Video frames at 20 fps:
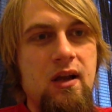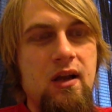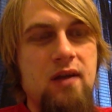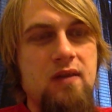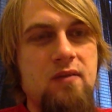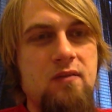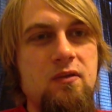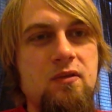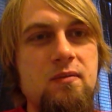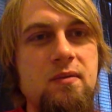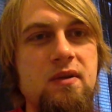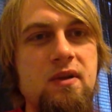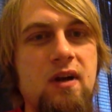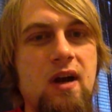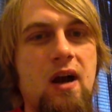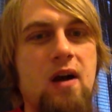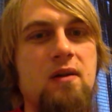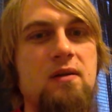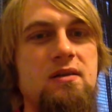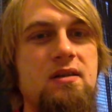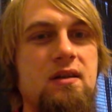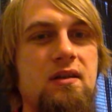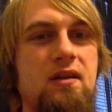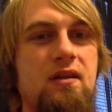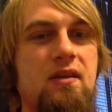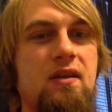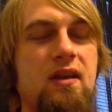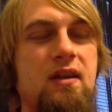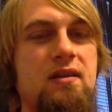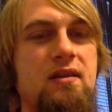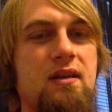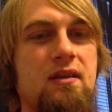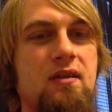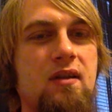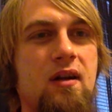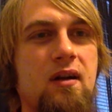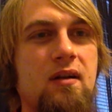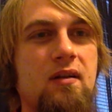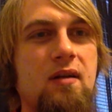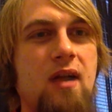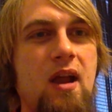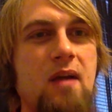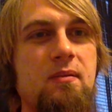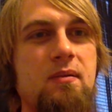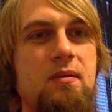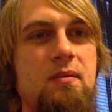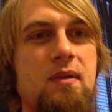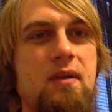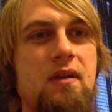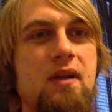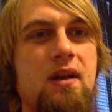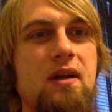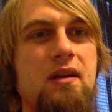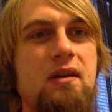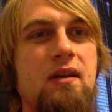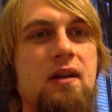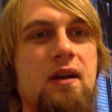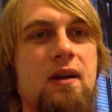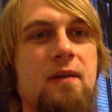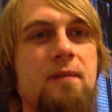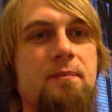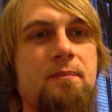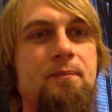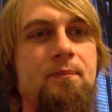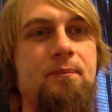It's a room in their house, and the things that are able to be let in there.